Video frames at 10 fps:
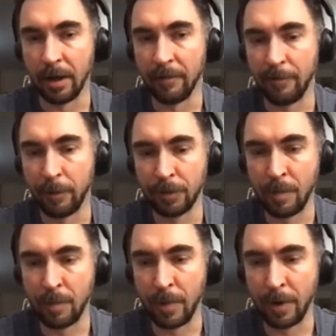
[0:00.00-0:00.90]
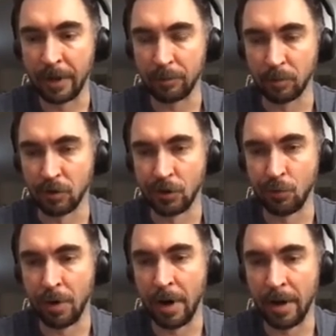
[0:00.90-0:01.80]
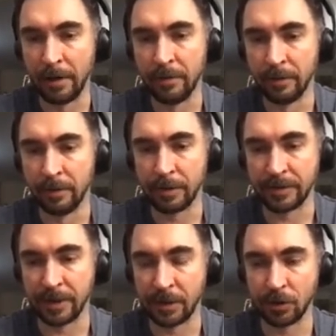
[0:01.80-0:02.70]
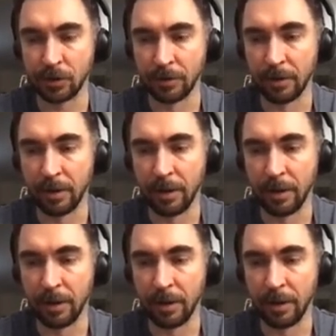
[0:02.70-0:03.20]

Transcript: phone number that will just relay the transaction